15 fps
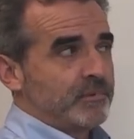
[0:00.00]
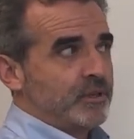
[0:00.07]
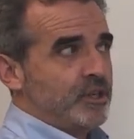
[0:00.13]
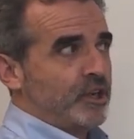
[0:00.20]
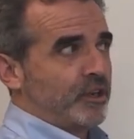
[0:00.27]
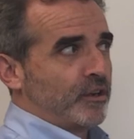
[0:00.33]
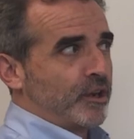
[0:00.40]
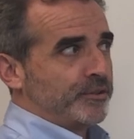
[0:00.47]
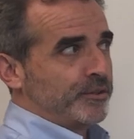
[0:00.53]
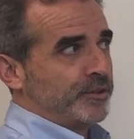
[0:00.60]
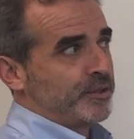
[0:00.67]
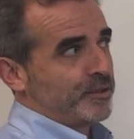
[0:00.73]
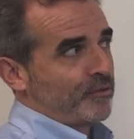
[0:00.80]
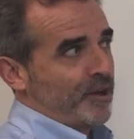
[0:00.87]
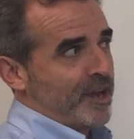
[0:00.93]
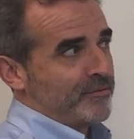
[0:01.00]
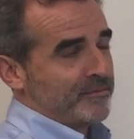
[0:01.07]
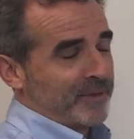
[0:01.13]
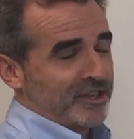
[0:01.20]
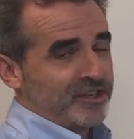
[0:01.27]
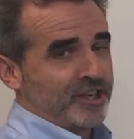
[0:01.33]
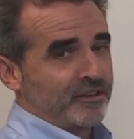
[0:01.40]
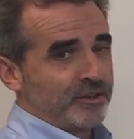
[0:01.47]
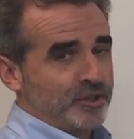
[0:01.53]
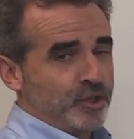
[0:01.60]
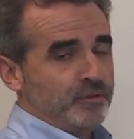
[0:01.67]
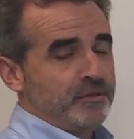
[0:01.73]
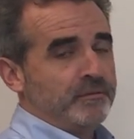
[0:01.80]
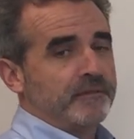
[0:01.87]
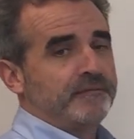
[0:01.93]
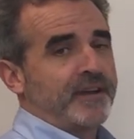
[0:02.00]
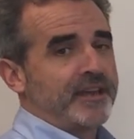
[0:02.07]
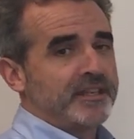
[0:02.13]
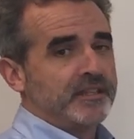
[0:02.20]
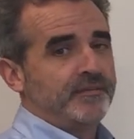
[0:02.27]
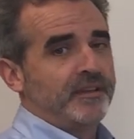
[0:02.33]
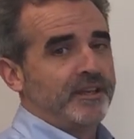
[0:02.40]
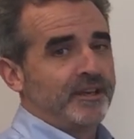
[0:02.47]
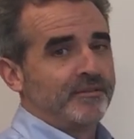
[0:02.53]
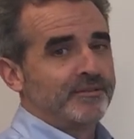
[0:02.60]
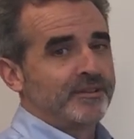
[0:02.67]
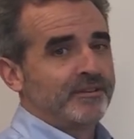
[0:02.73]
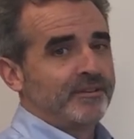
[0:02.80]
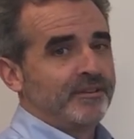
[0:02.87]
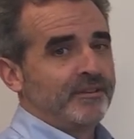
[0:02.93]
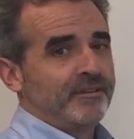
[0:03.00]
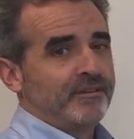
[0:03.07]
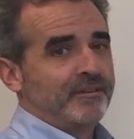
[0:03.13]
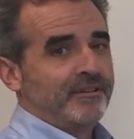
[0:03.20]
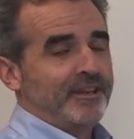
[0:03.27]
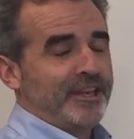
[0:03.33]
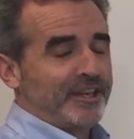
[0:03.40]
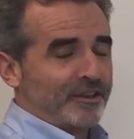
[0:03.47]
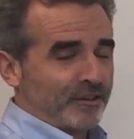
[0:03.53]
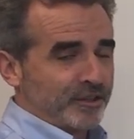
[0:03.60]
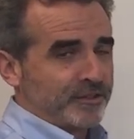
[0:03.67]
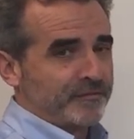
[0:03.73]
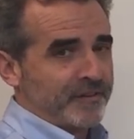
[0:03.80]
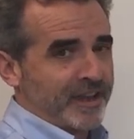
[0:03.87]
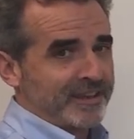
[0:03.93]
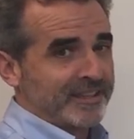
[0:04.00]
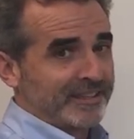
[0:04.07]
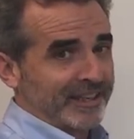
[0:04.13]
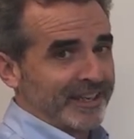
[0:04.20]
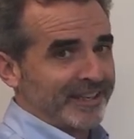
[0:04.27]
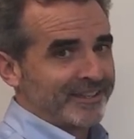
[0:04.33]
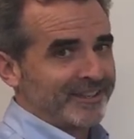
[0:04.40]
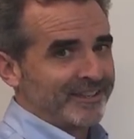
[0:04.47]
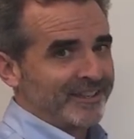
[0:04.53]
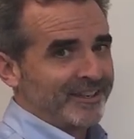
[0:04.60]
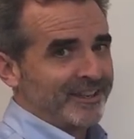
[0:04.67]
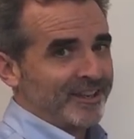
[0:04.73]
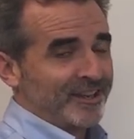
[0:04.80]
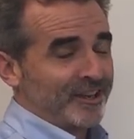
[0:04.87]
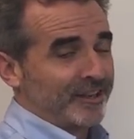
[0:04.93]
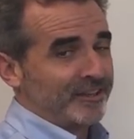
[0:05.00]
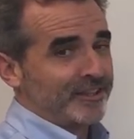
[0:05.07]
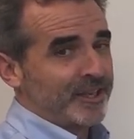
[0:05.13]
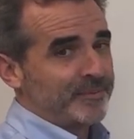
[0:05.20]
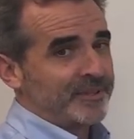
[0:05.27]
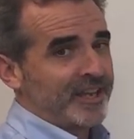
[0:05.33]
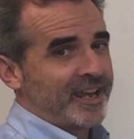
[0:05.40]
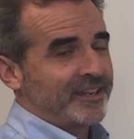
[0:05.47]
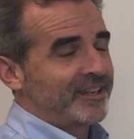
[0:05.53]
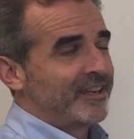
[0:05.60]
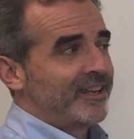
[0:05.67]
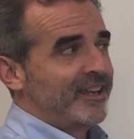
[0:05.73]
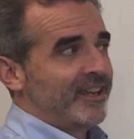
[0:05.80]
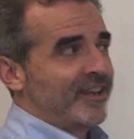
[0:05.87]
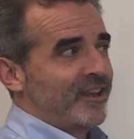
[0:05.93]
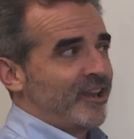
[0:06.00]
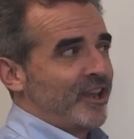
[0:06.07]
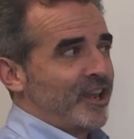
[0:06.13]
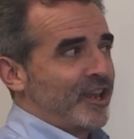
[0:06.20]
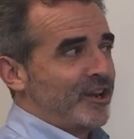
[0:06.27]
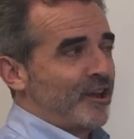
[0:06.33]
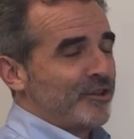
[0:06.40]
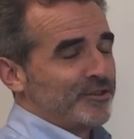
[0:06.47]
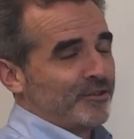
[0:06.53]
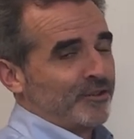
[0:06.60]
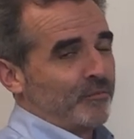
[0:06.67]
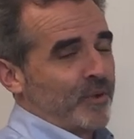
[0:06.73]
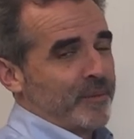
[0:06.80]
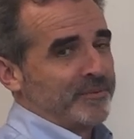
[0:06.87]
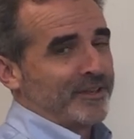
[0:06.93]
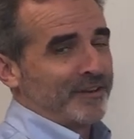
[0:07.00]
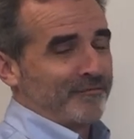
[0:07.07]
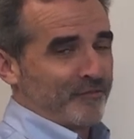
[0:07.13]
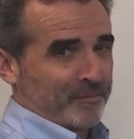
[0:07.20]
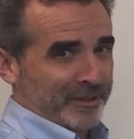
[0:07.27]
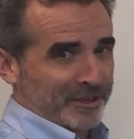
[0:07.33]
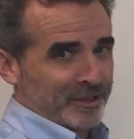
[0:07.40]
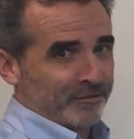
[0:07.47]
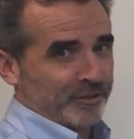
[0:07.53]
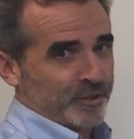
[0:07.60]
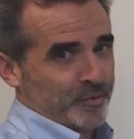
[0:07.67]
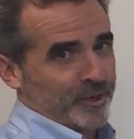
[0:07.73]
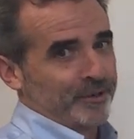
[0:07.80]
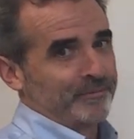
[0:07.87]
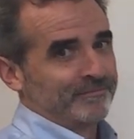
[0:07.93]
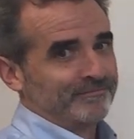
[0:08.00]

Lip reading: You can also subscribe to my channel on YouTube to find these videos. And you can also find these links on Substack and also the website formerly known as Twitter.